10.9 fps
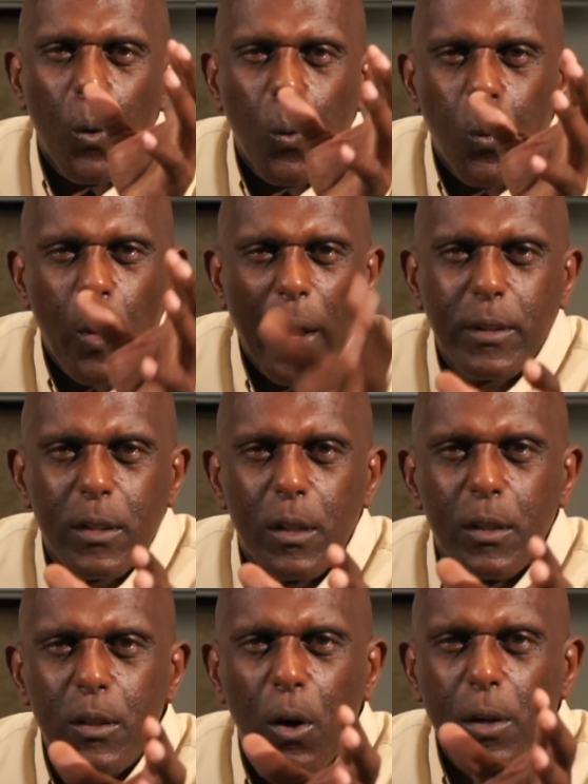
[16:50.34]
what
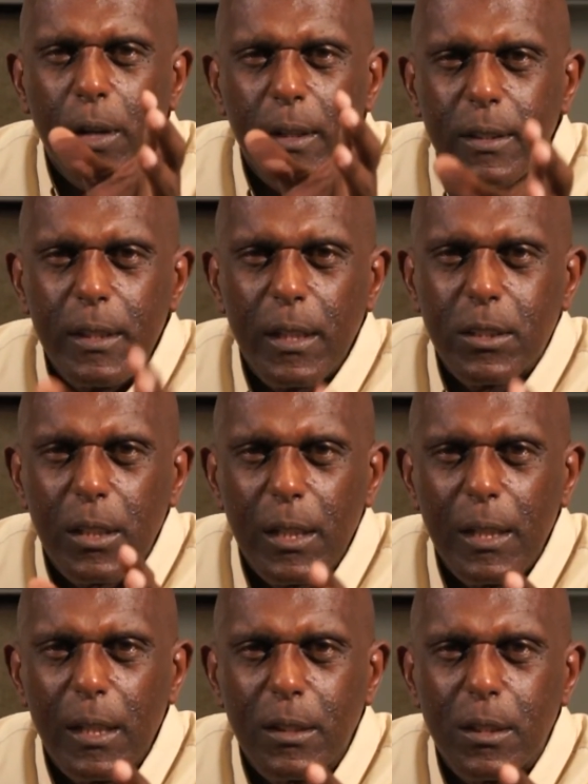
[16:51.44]
your condition
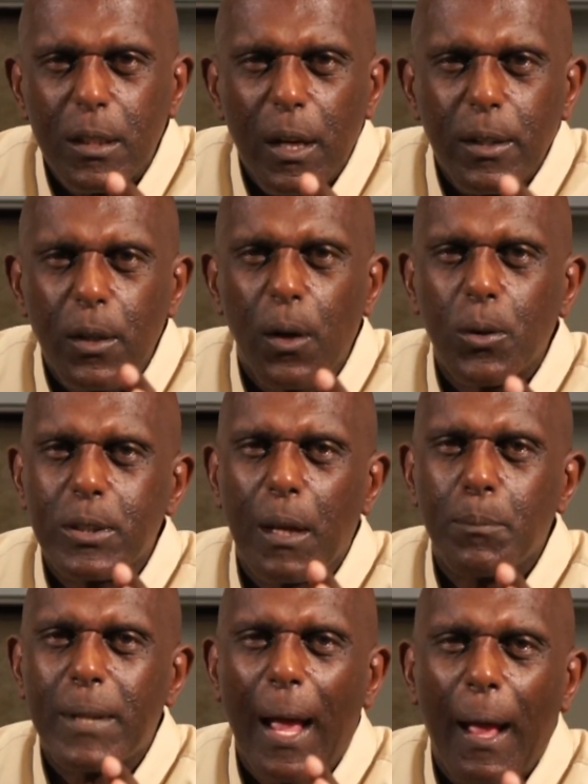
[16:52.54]
is, you know,
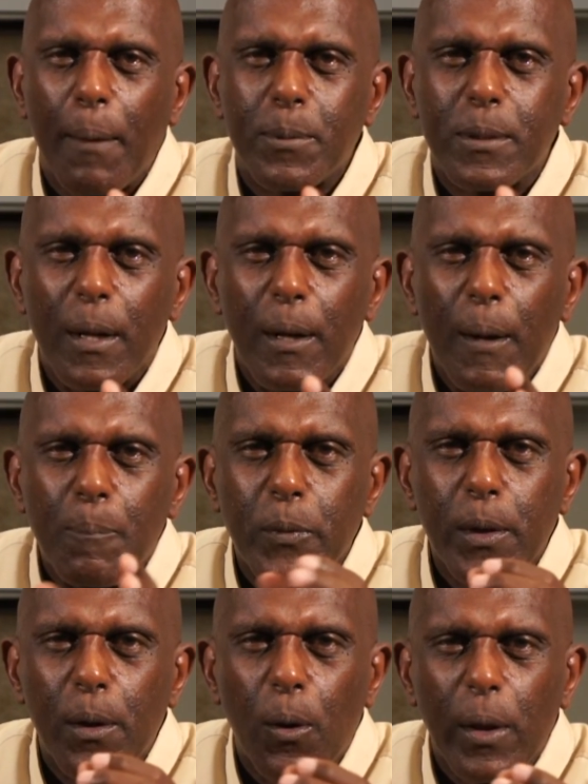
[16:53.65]
sometimes,
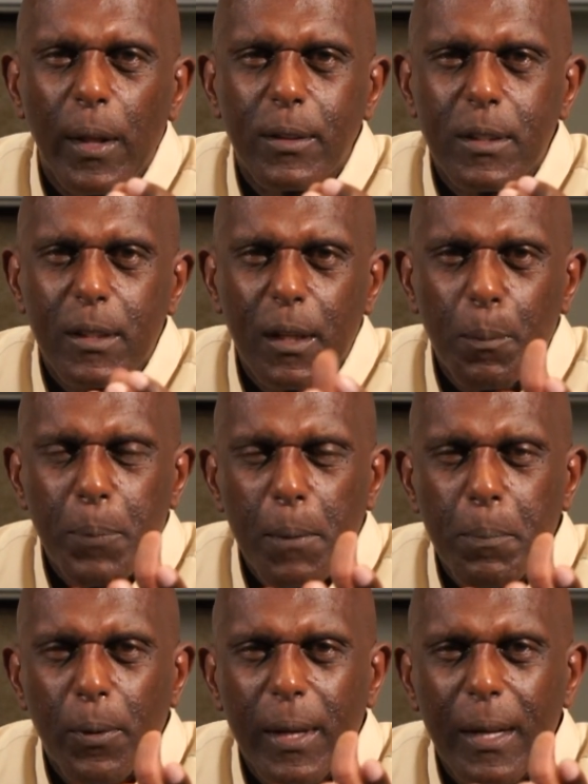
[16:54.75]
you know, instead of
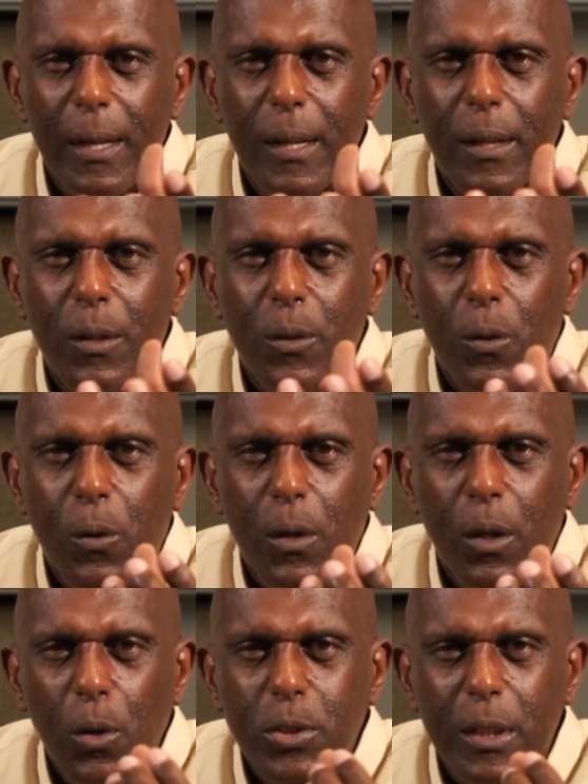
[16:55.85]
people getting
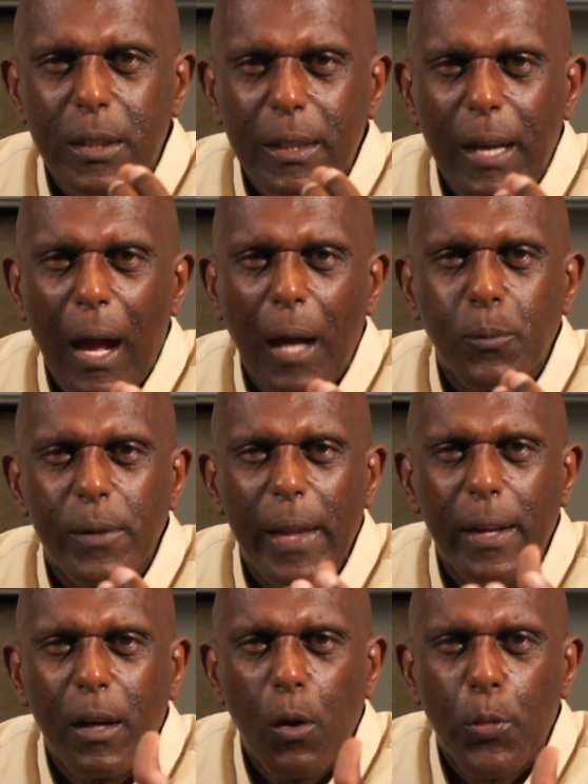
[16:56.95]
closer to God when
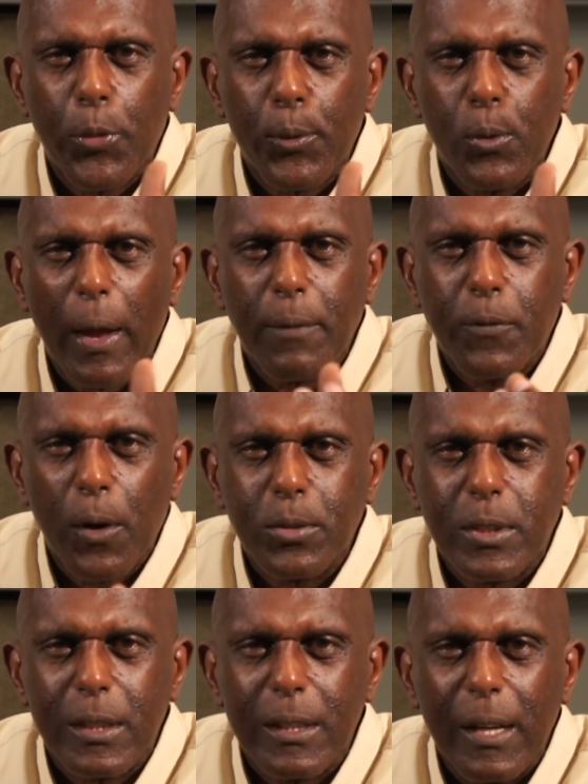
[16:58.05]
they go through
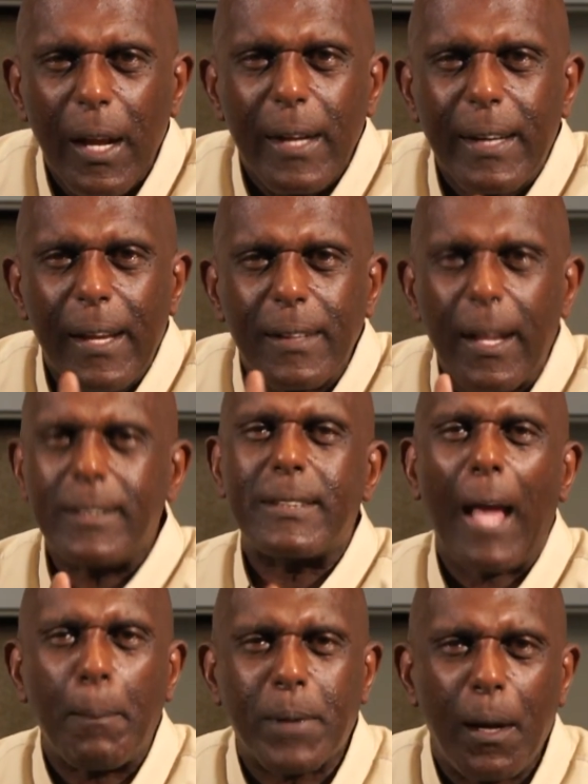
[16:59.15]
adversity, they
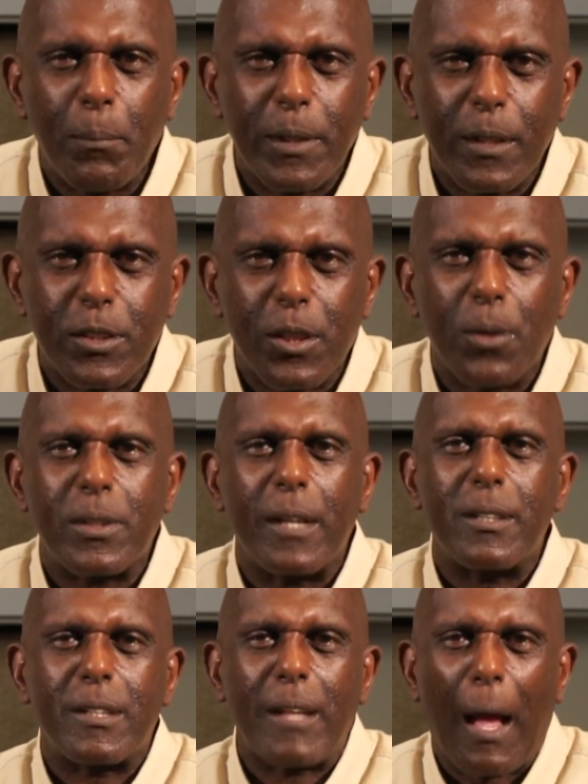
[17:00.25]
stop coming to church, they
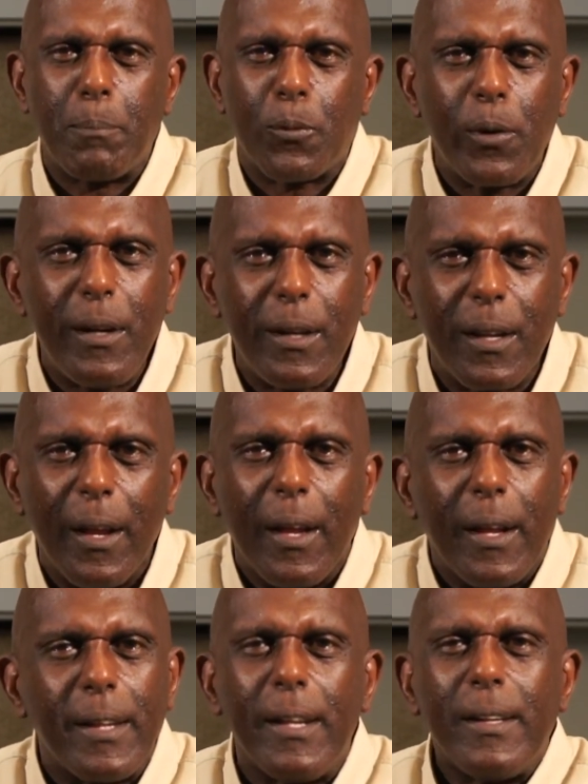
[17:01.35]
stop reading.
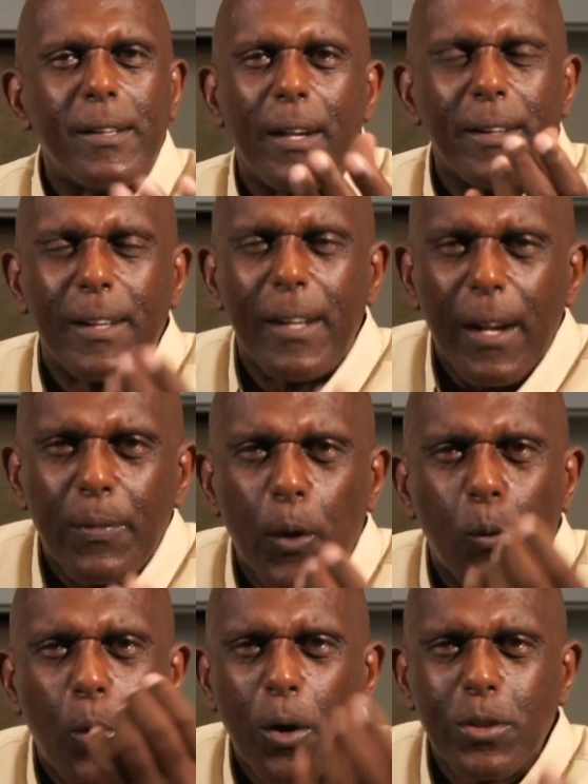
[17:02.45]
The
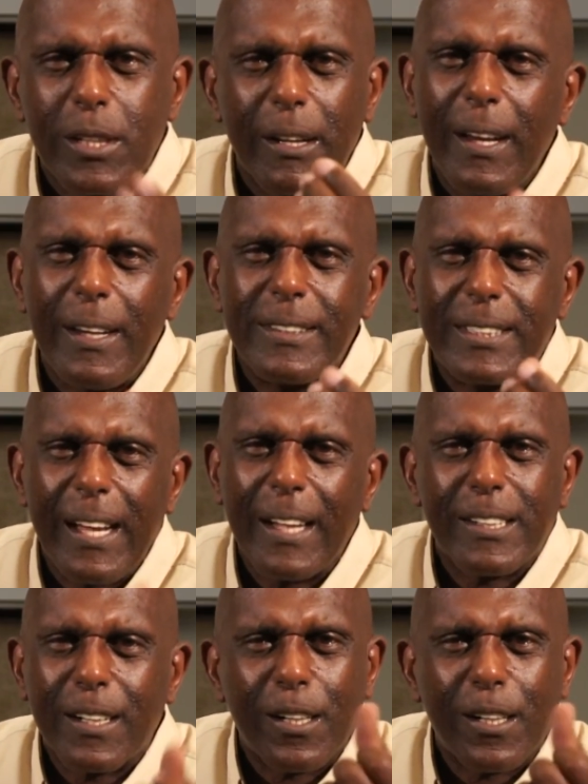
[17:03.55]
worse things get, the